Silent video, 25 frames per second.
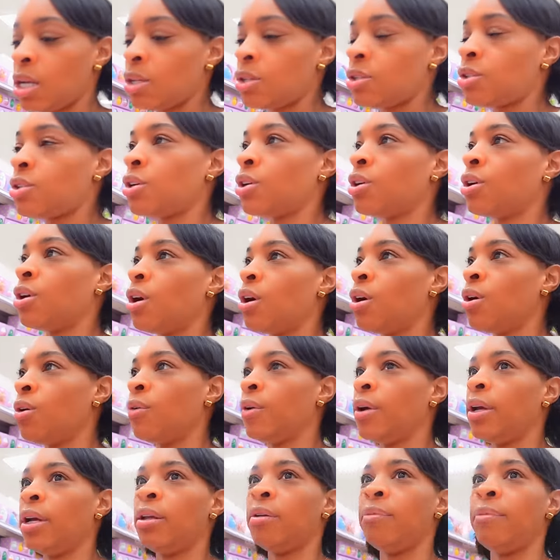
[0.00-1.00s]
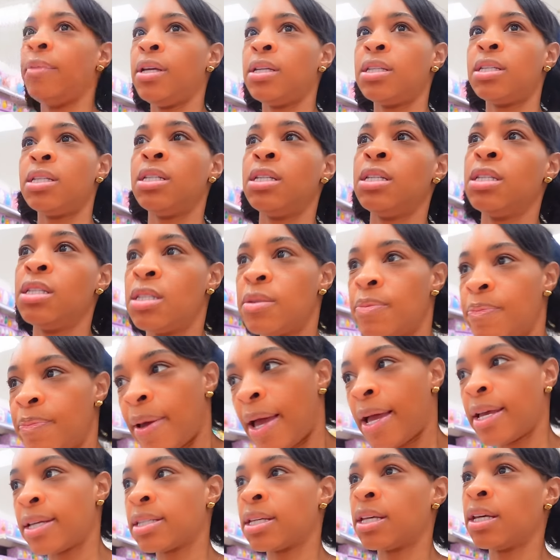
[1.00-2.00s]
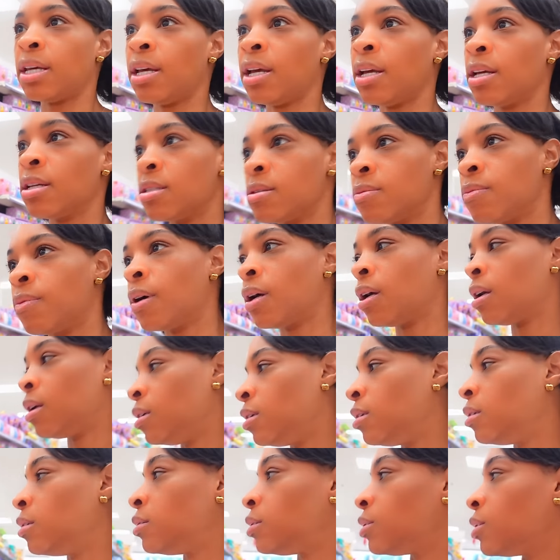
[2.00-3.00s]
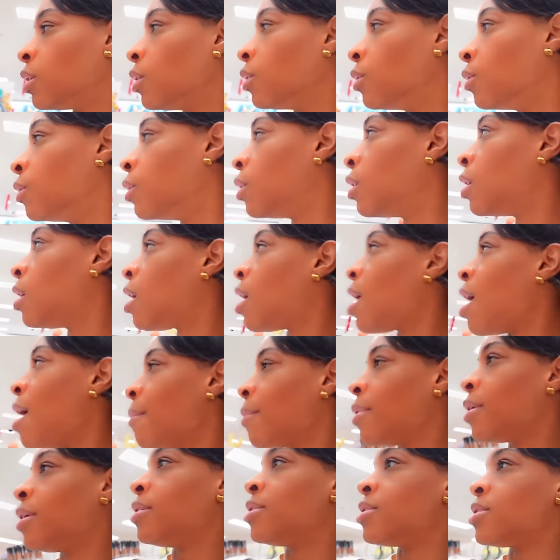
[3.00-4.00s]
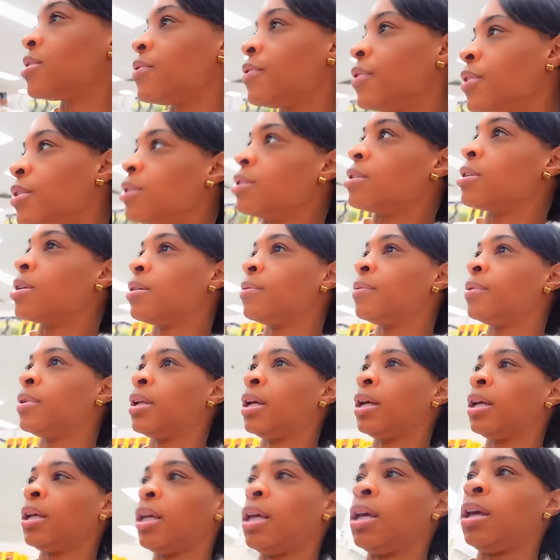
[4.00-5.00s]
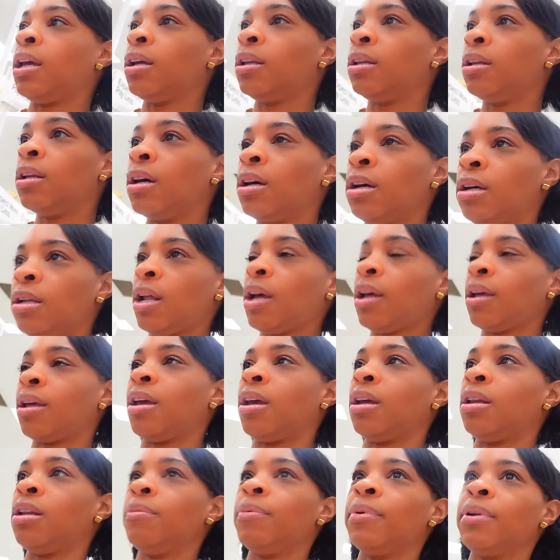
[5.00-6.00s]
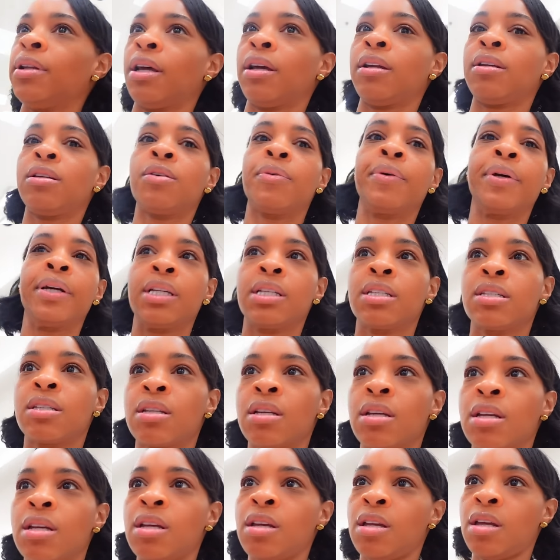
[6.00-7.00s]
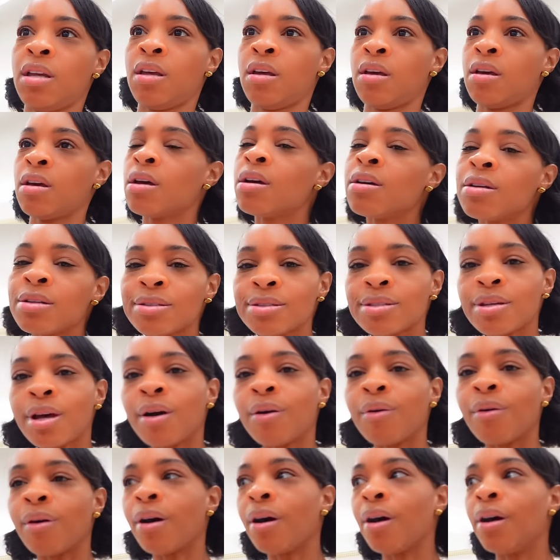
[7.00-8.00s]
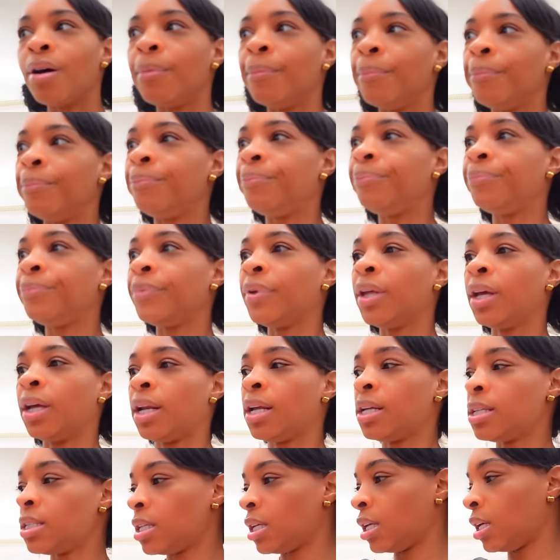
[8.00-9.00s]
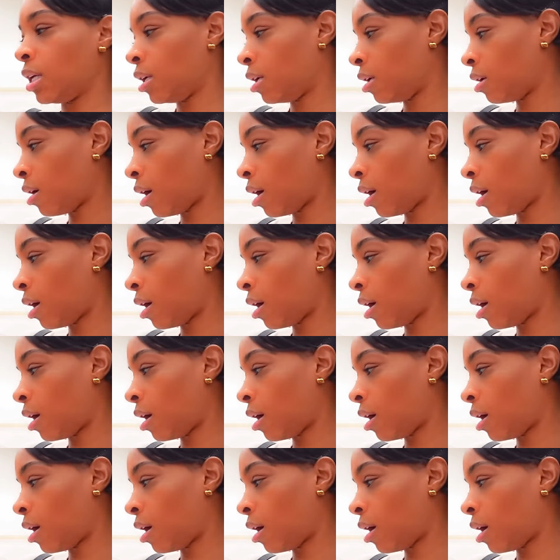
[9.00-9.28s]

to go in Macy's basket as well. So, I'm going to just fill those up with like not candy, but like Twix. So, yeah, that's it.